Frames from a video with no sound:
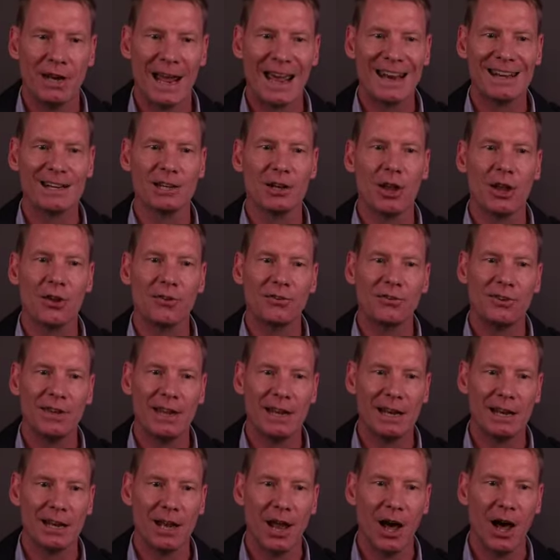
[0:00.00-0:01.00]
had lost
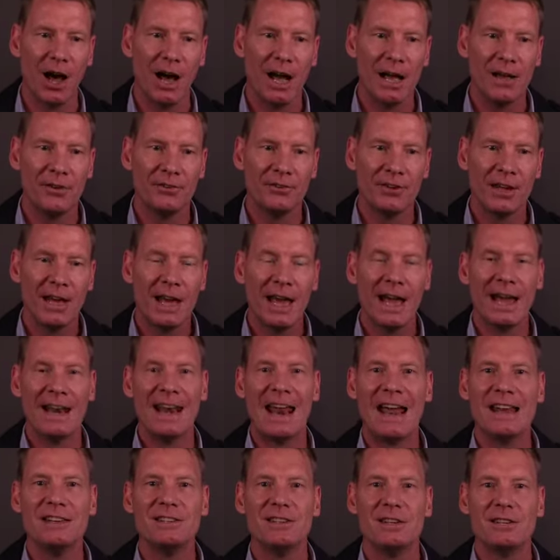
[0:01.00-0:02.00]
their lives and
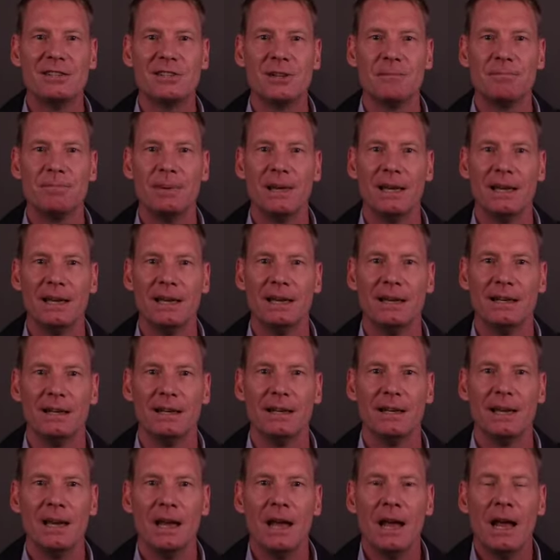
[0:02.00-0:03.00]
had disappeared.
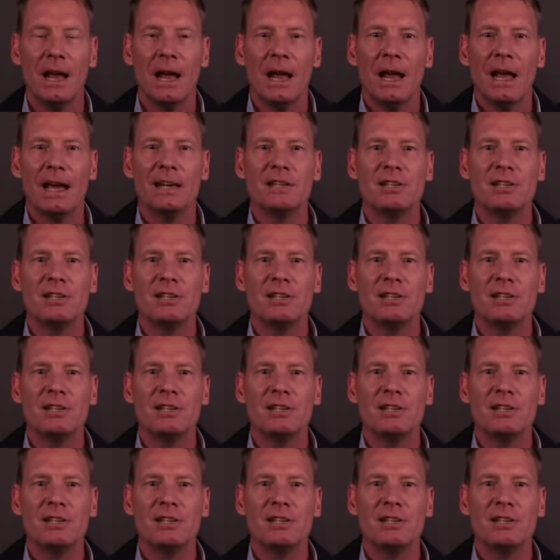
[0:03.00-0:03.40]
He